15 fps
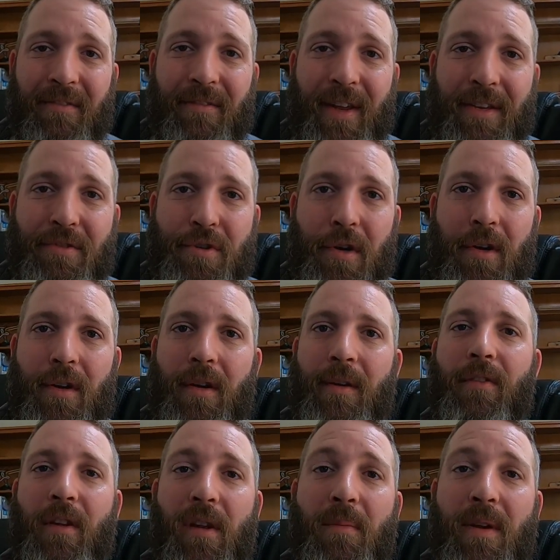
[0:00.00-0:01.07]
adventure.
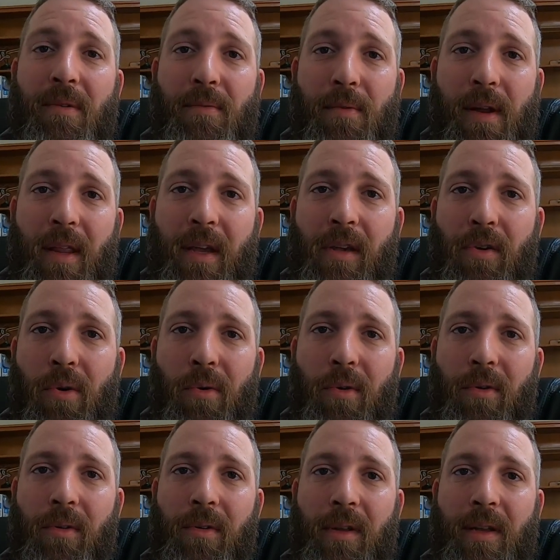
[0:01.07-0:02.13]
It's going to be really
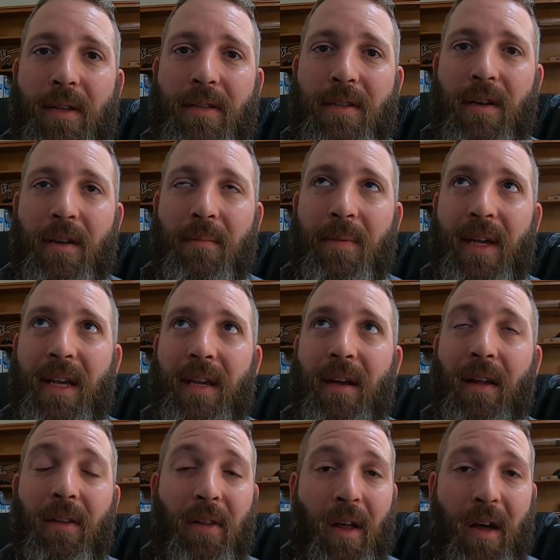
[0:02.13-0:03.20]
cool. It's going to
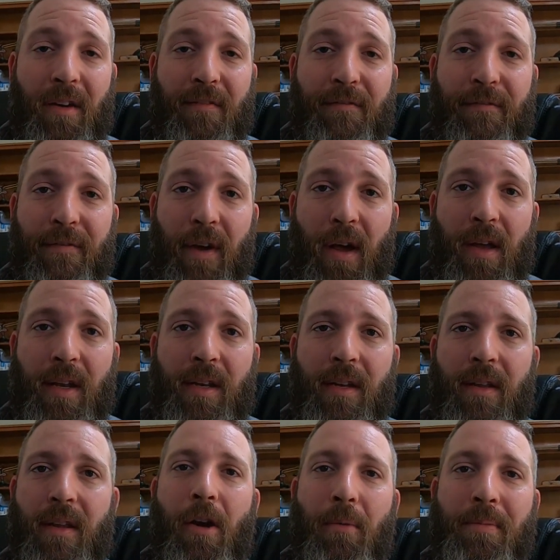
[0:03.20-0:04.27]
be a lot of
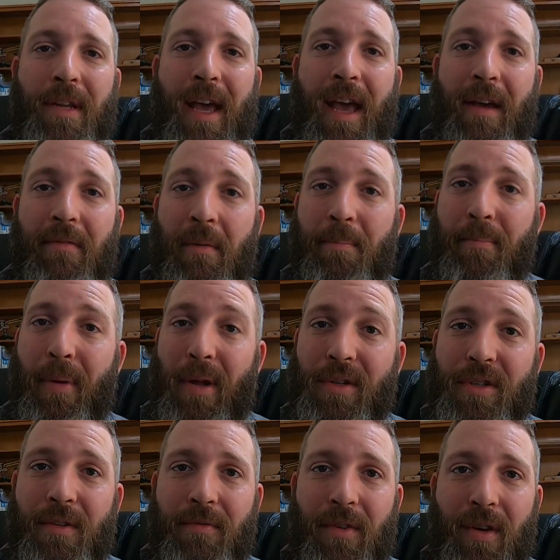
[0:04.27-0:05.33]
fun. I hope to have a
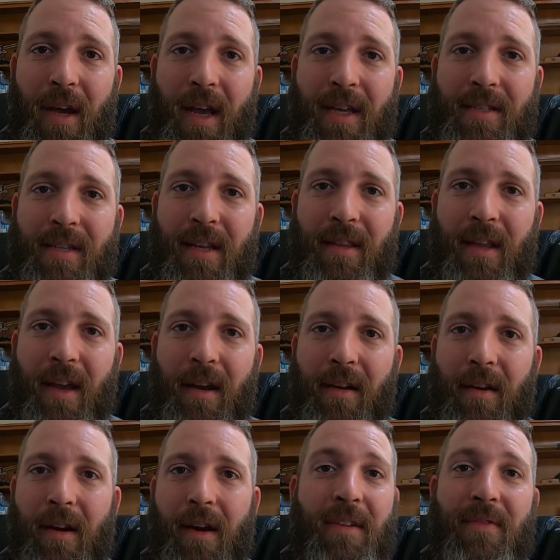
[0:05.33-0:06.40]
bunch of you guys in
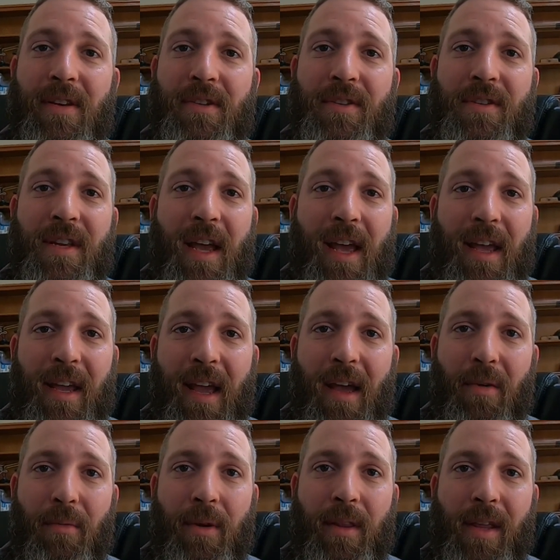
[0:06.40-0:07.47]
there, even just to hang
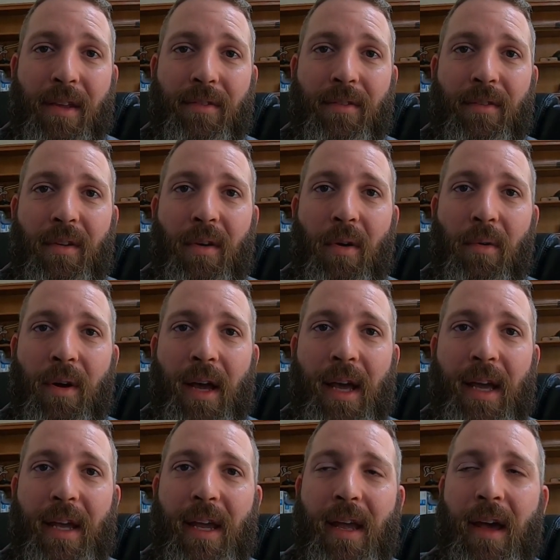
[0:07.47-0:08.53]
out with us,
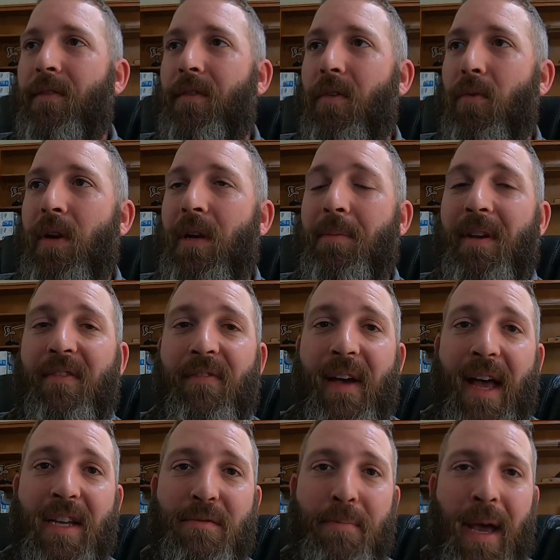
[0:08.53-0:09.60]
okay? It's going to be
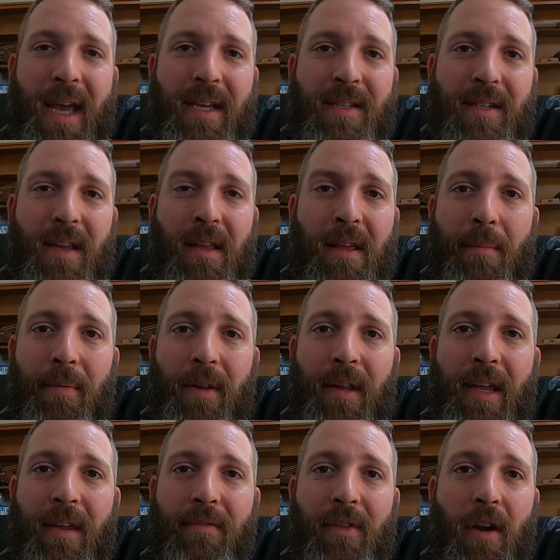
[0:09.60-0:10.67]
fast-paced. I
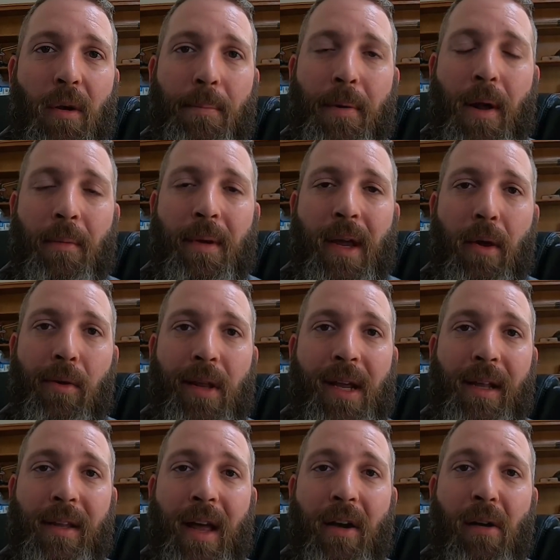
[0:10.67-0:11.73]
believe that I'll probably only
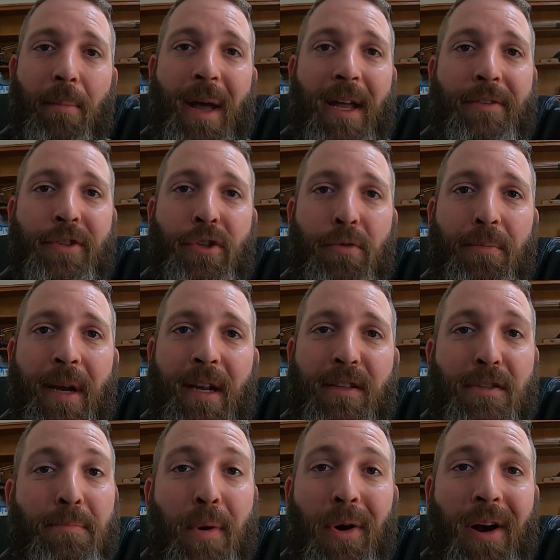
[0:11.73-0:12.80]
allow about two
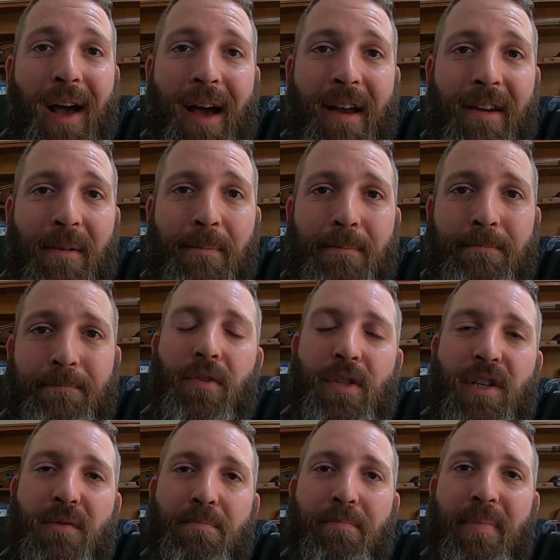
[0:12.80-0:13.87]
minutes per item. You'll
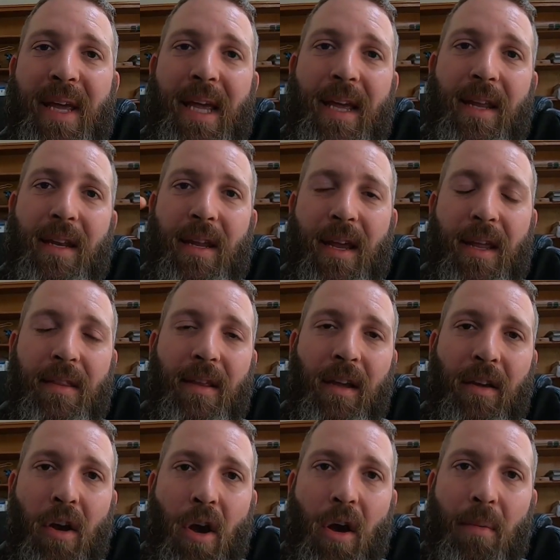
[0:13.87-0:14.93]
just bid in the
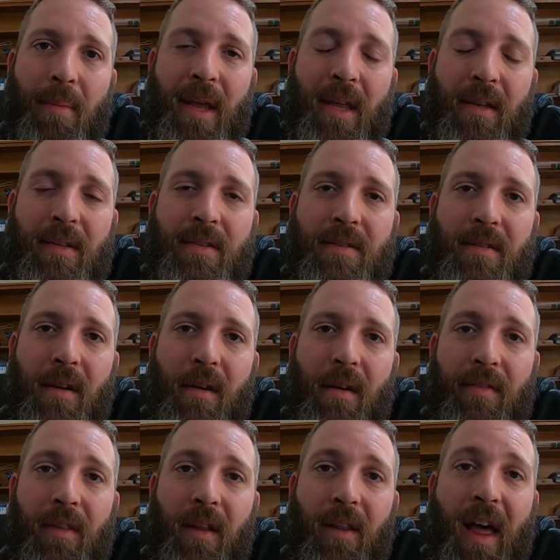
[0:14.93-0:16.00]
comments
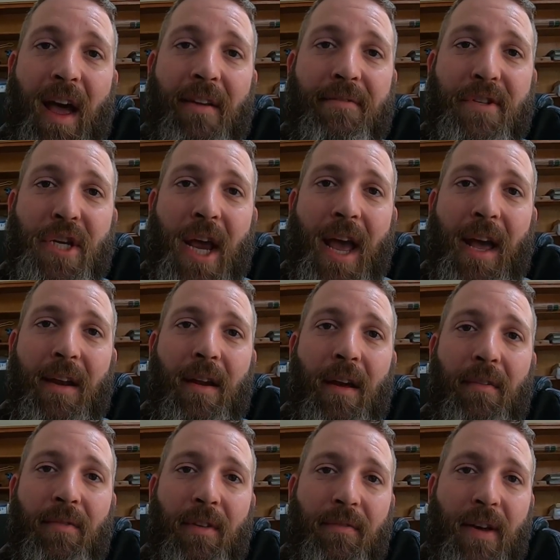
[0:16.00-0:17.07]
in the live chat
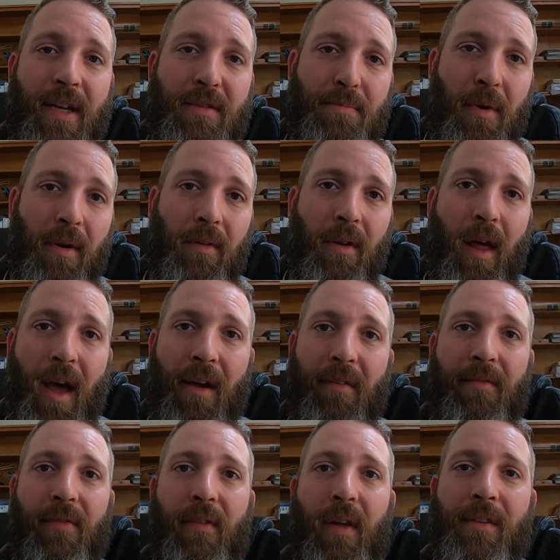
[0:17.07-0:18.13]
of the Facebook
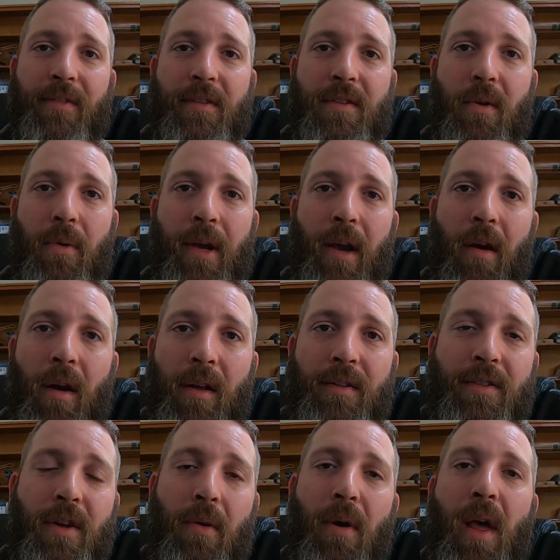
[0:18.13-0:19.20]
Live as it's going
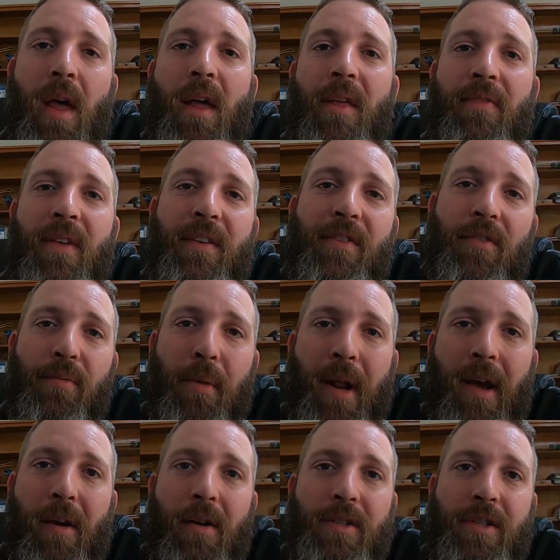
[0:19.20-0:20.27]
on. So this is
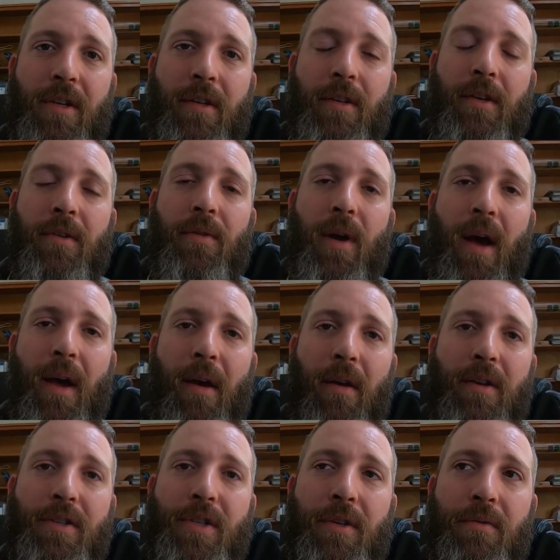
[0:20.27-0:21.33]
what I urge you to do. I
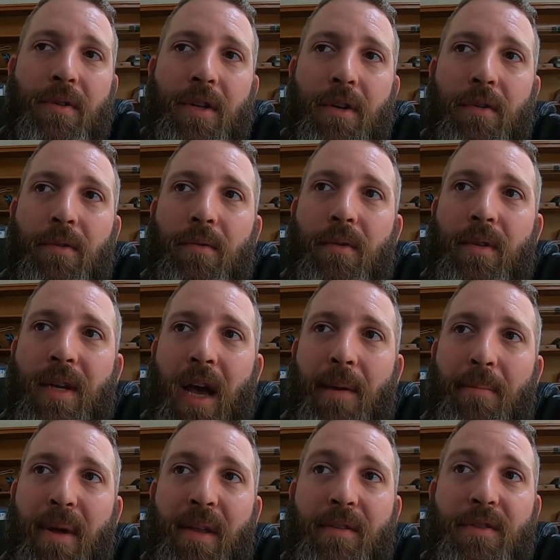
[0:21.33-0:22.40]
urge you to
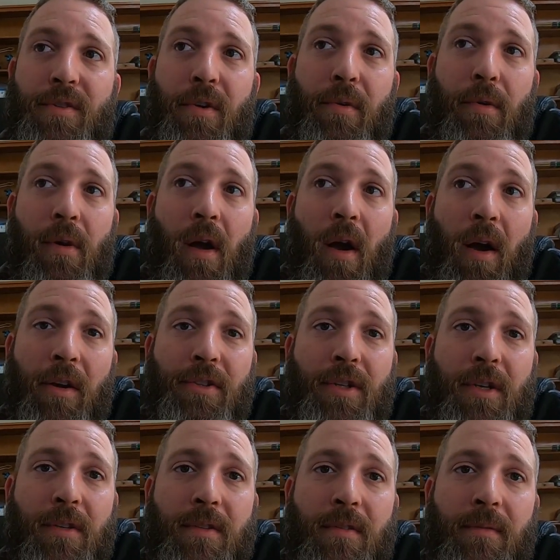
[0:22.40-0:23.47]
type in Sooner
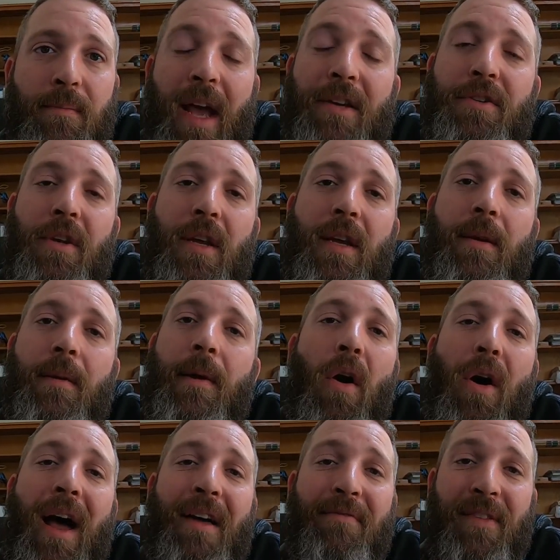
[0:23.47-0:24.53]
Auctions. Actually,
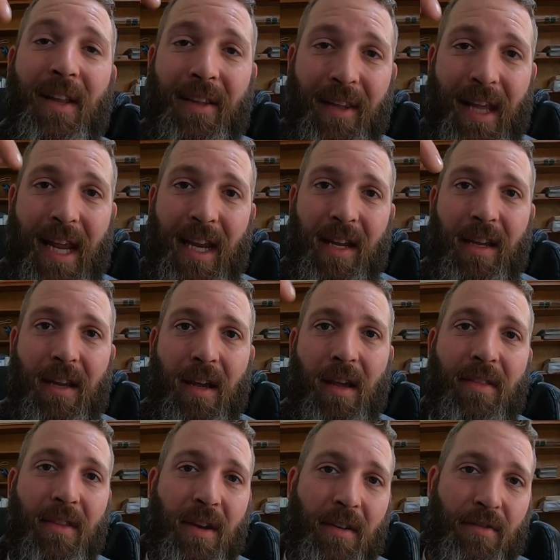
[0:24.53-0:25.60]
I'll have the link
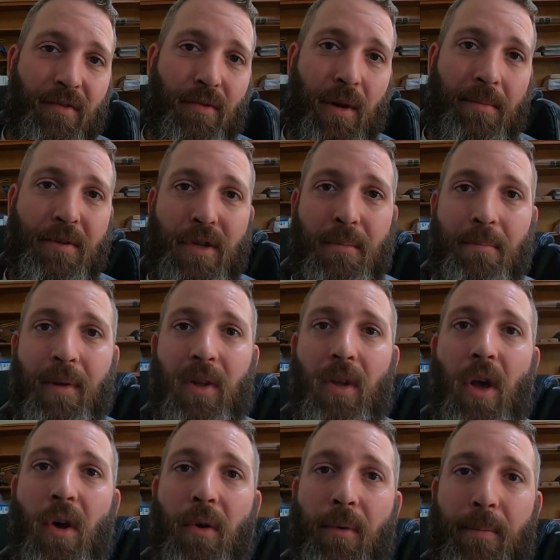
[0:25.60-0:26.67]
in the description
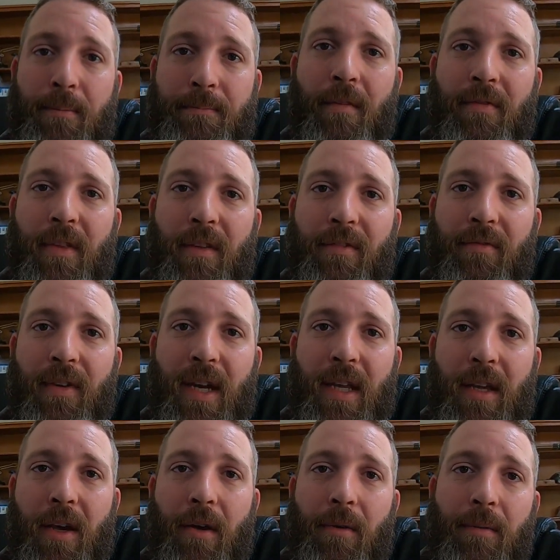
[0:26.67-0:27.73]
below of this
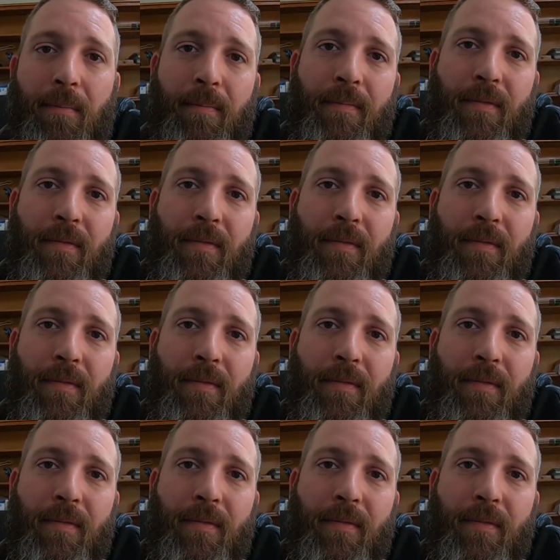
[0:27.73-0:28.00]
video.